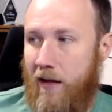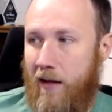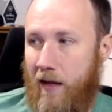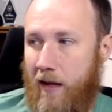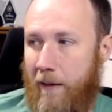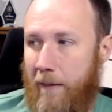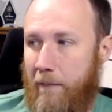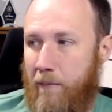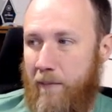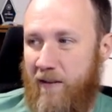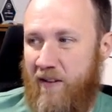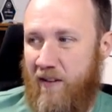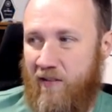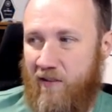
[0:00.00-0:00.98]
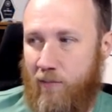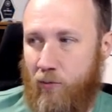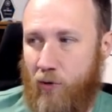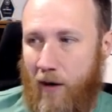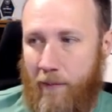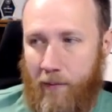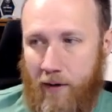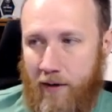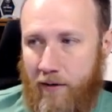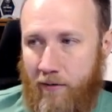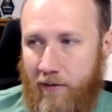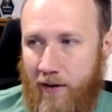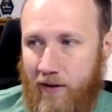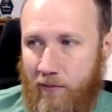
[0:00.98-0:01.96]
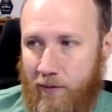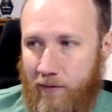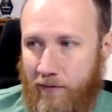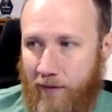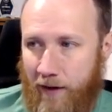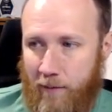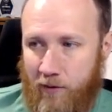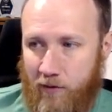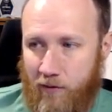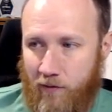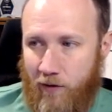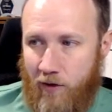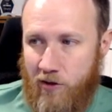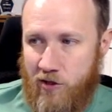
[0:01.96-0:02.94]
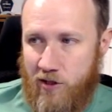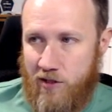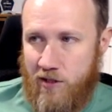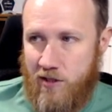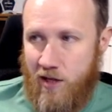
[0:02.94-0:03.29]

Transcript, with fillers: uh, implementing the subscriber interface. We define a bunch of functions.